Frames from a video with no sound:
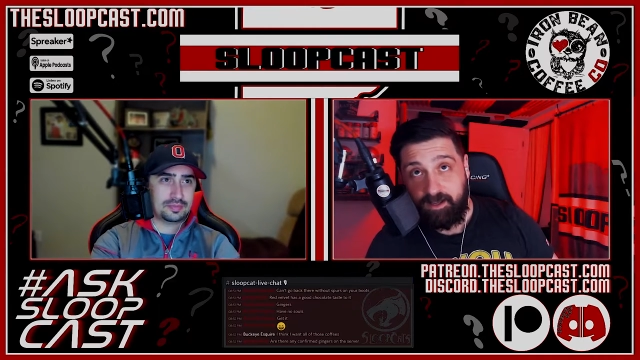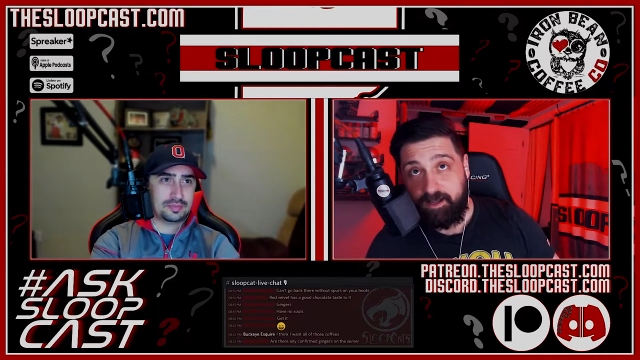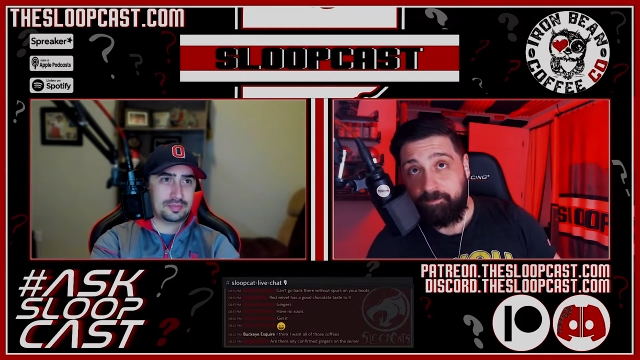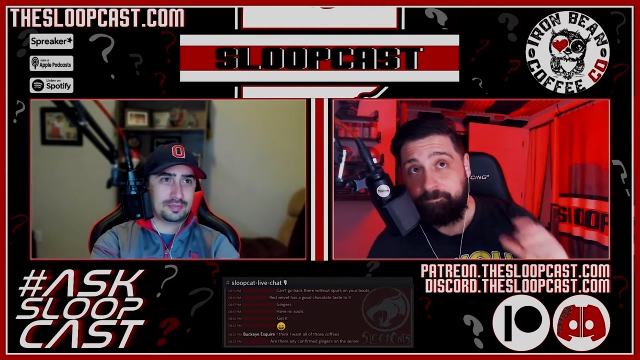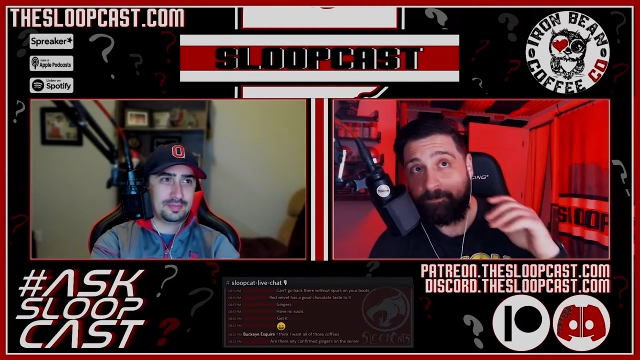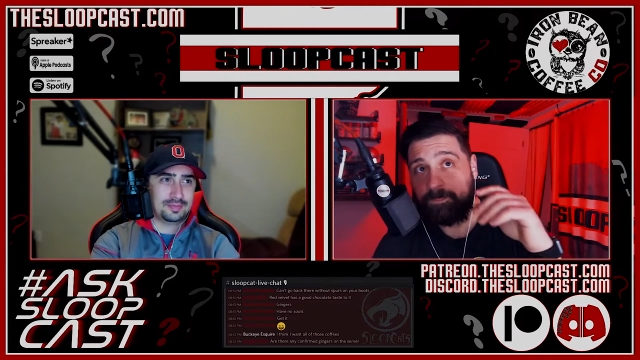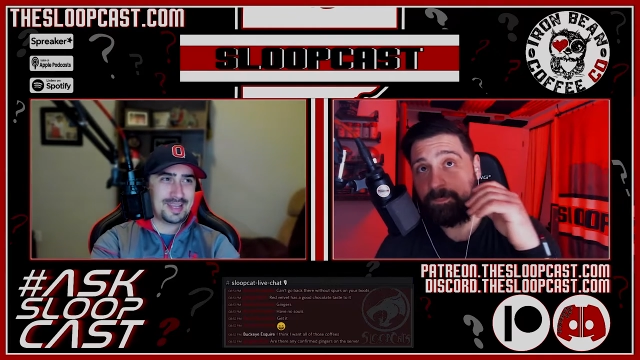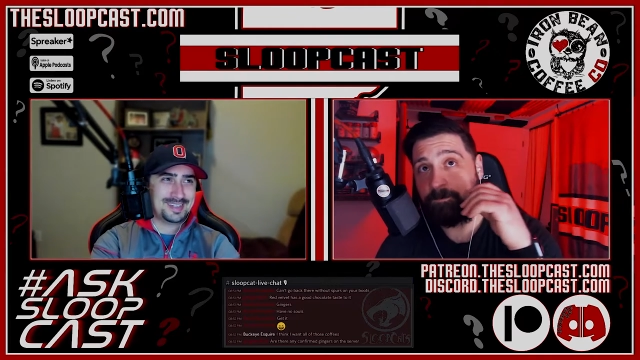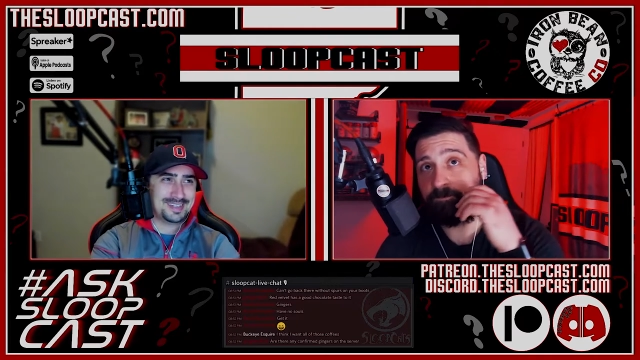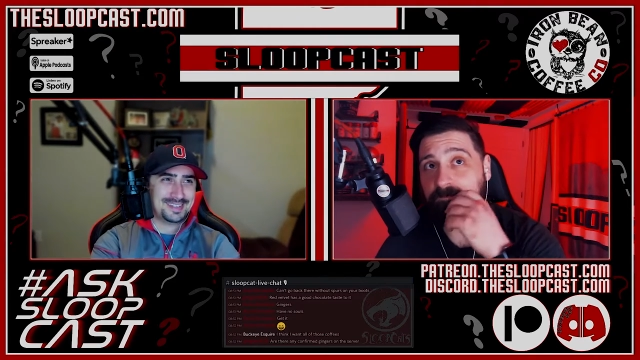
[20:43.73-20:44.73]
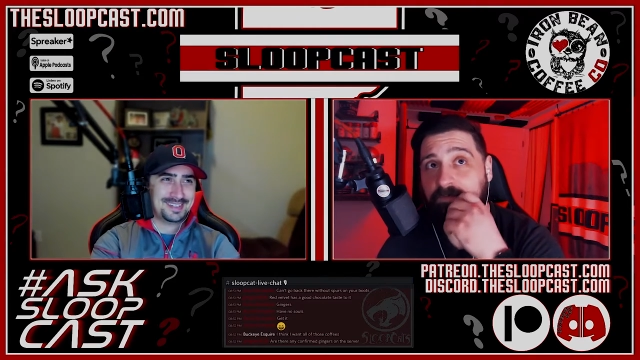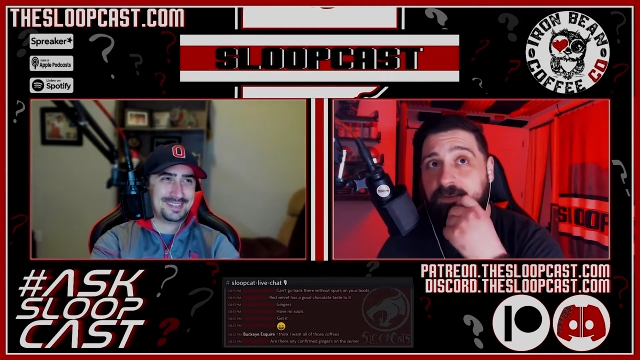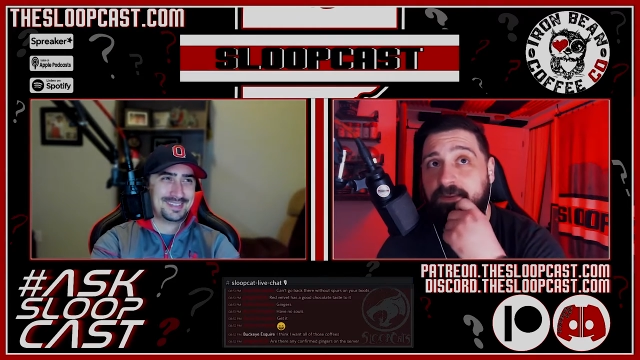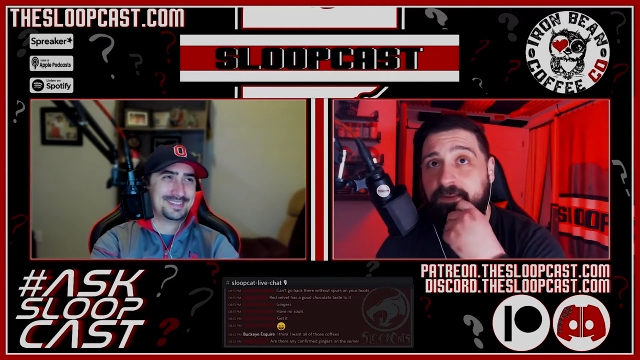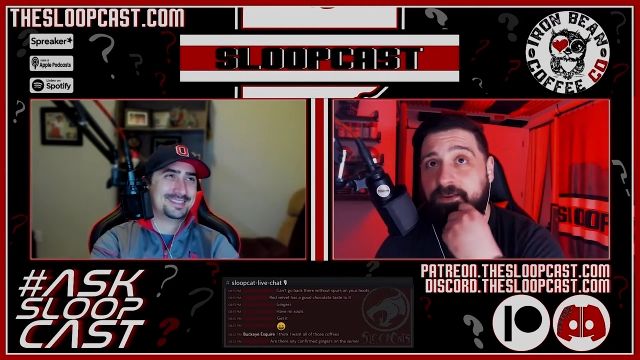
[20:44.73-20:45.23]
Speaker 1: um,
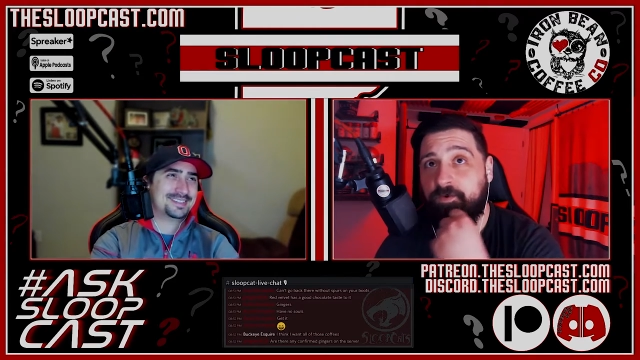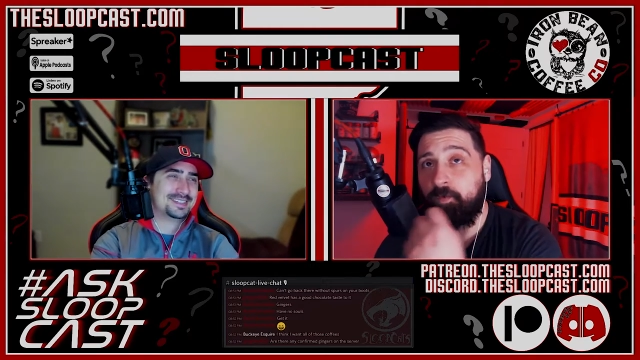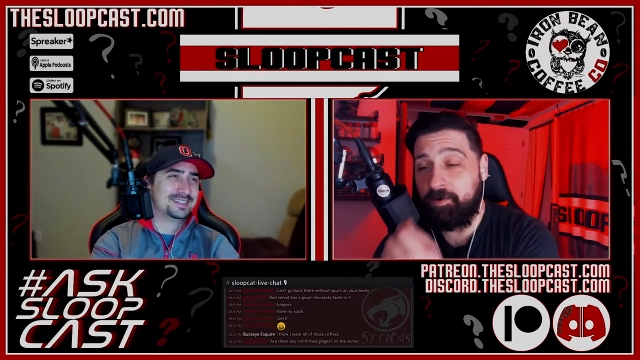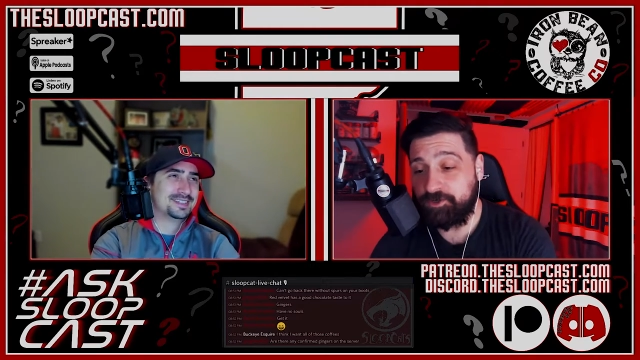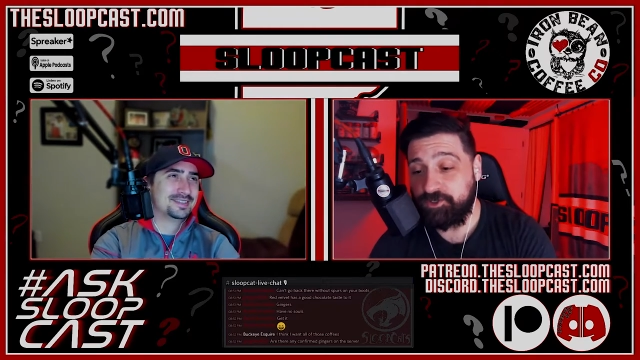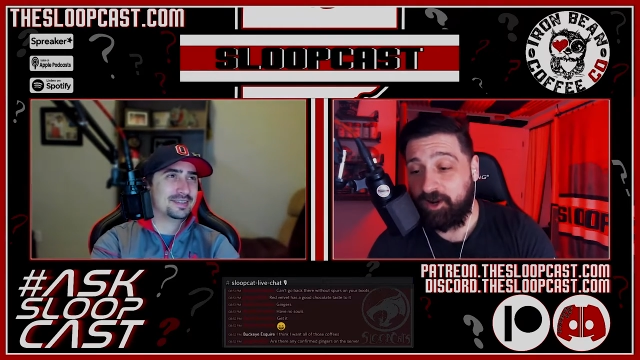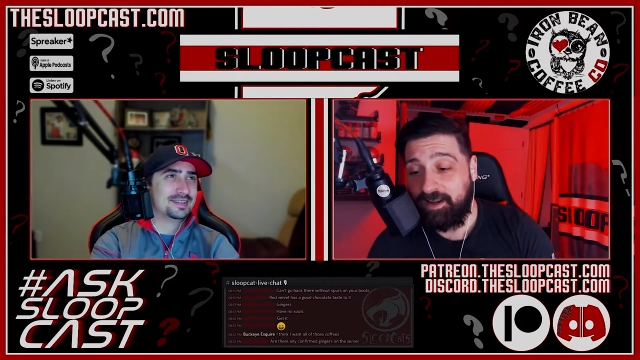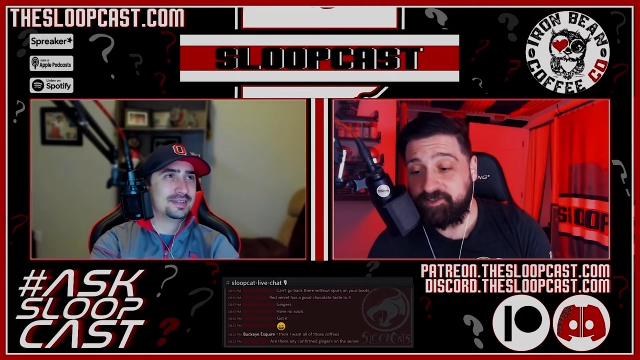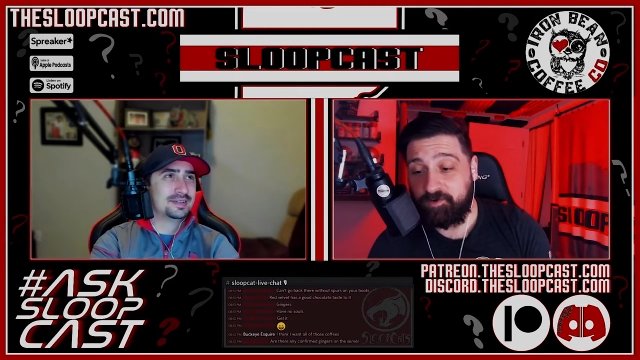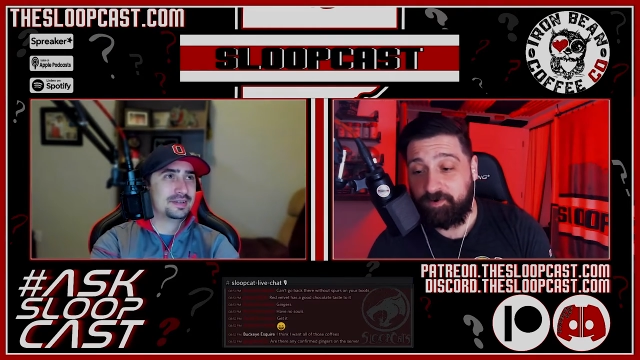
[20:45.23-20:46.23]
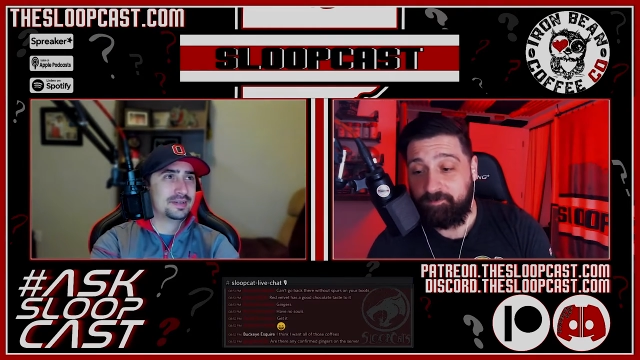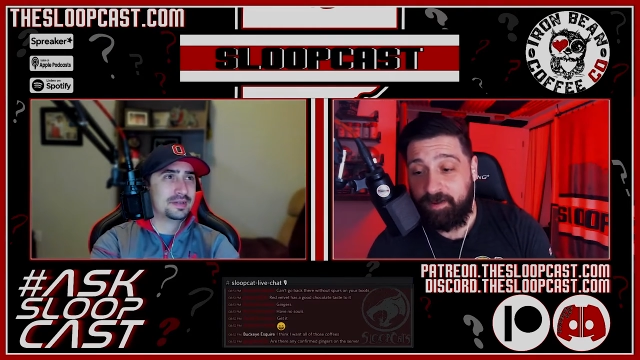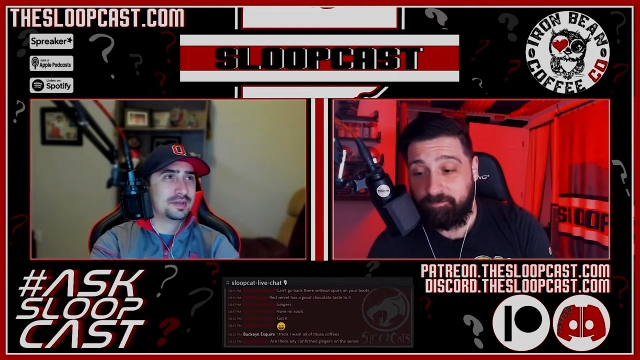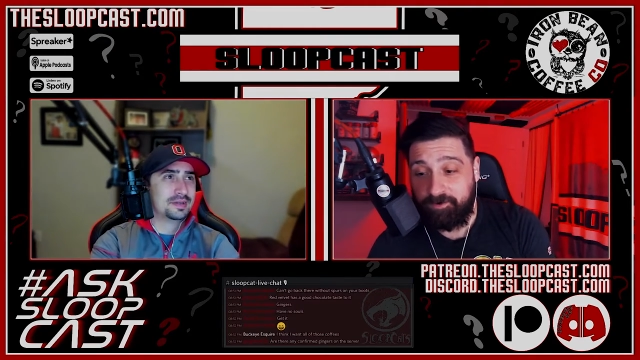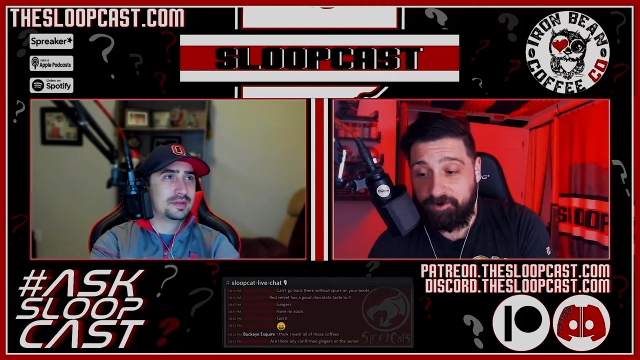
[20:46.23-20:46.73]
we were trying to
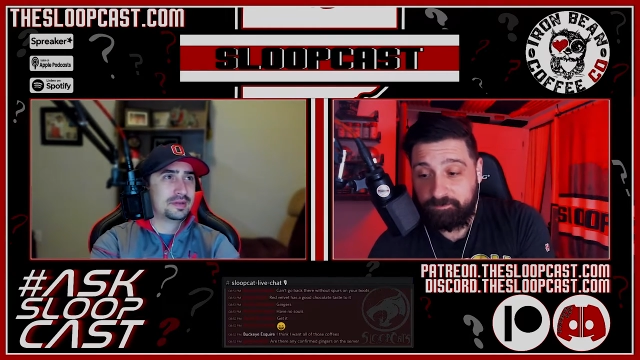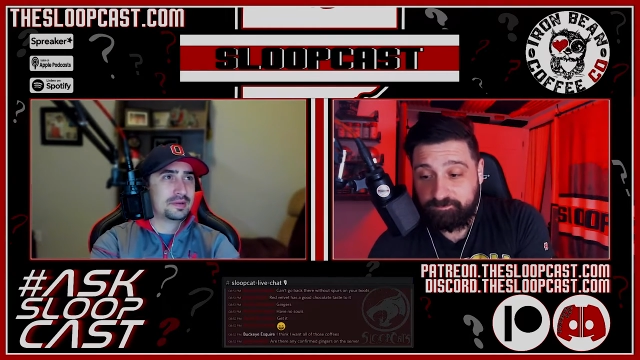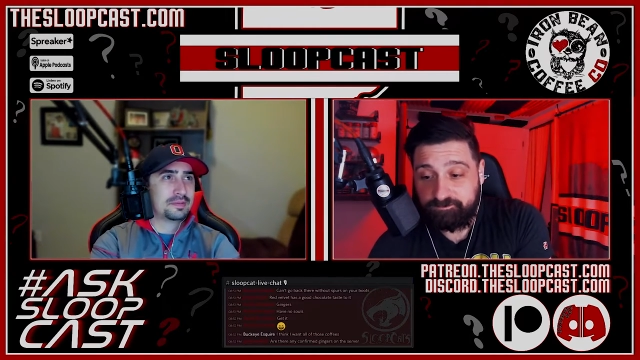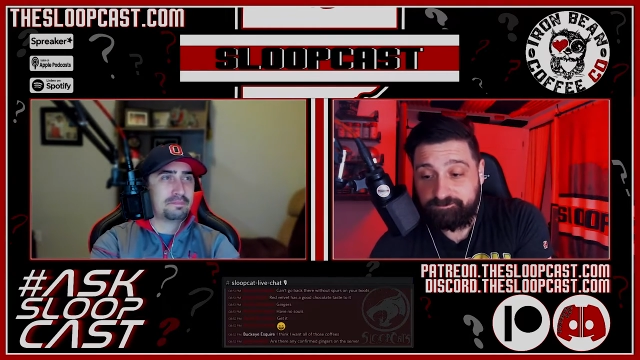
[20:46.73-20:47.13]
remember,